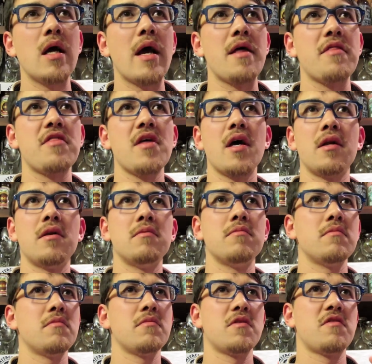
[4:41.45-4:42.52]
and then
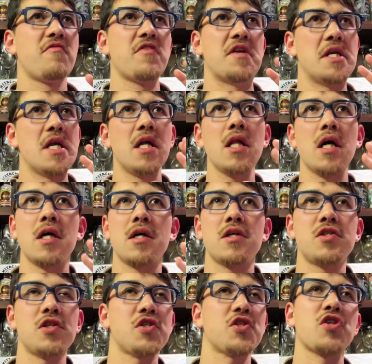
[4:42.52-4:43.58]
the vanilla
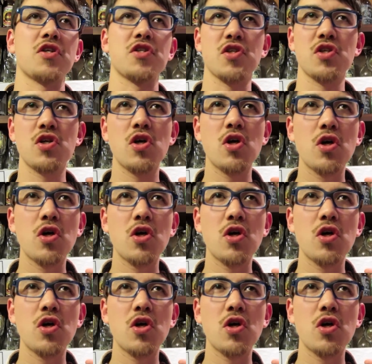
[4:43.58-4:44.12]
just starts